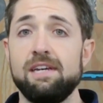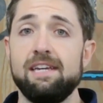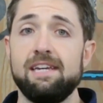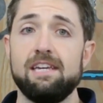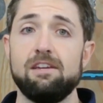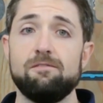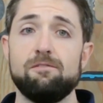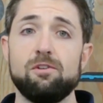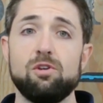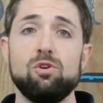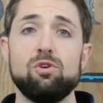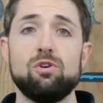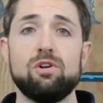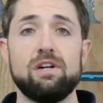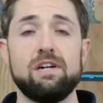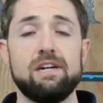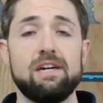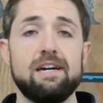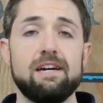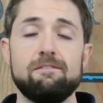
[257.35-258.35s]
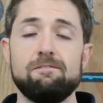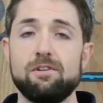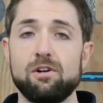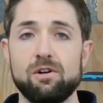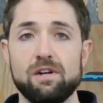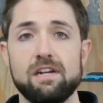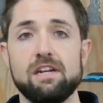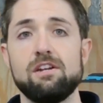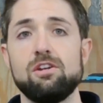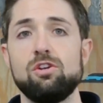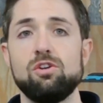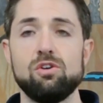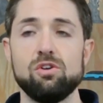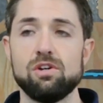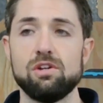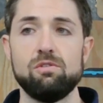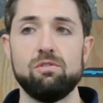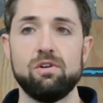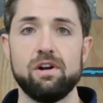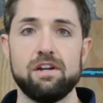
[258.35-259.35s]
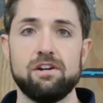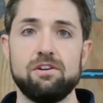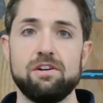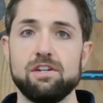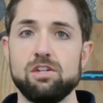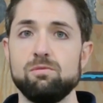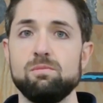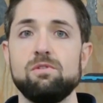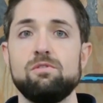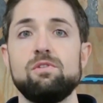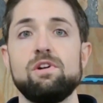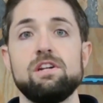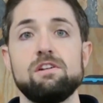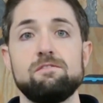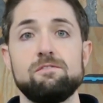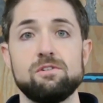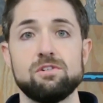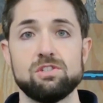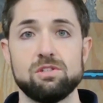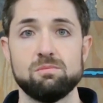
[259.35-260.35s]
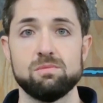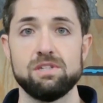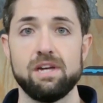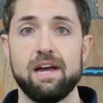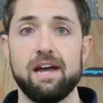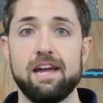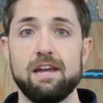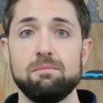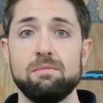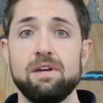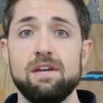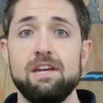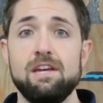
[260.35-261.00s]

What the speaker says: If you're a very good runner and you've been running for some time,